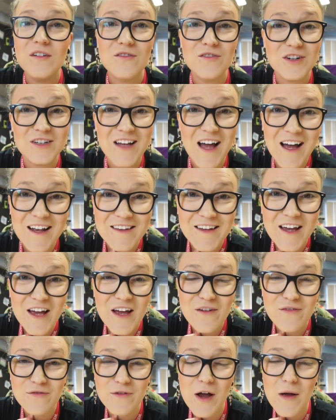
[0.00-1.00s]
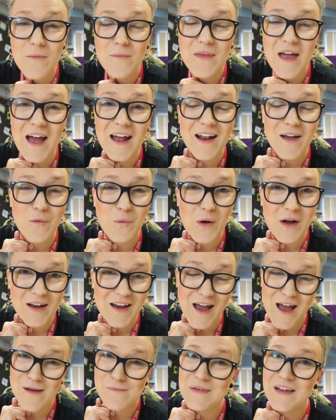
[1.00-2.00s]
Fernanda from that One
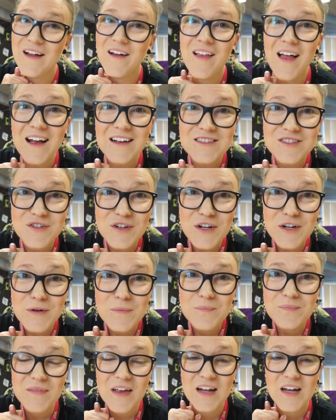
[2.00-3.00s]
Happy Classroom.